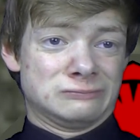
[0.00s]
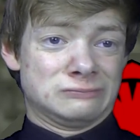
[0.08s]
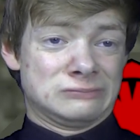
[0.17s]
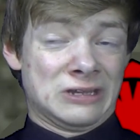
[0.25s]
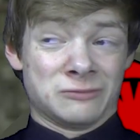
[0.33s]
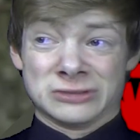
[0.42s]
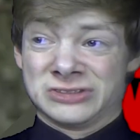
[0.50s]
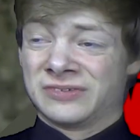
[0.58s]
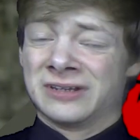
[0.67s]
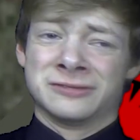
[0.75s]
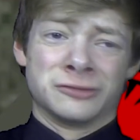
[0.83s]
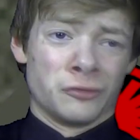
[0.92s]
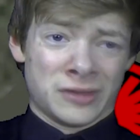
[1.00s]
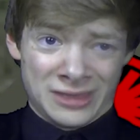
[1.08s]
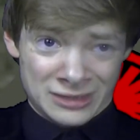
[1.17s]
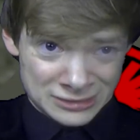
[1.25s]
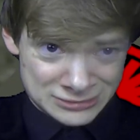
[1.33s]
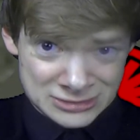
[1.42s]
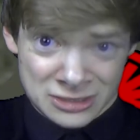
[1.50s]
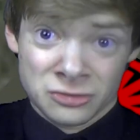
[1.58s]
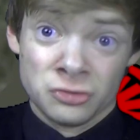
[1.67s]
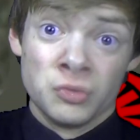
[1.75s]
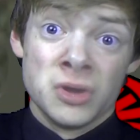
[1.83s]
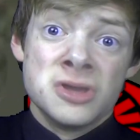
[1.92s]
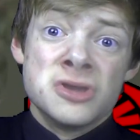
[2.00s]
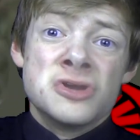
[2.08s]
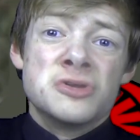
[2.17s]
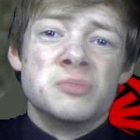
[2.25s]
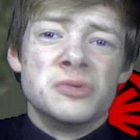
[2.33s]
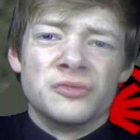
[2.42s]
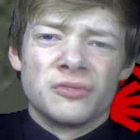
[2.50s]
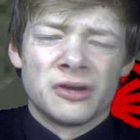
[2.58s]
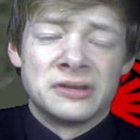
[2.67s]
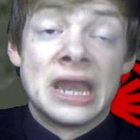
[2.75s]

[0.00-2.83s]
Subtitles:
That was fun. Okay, let's move on.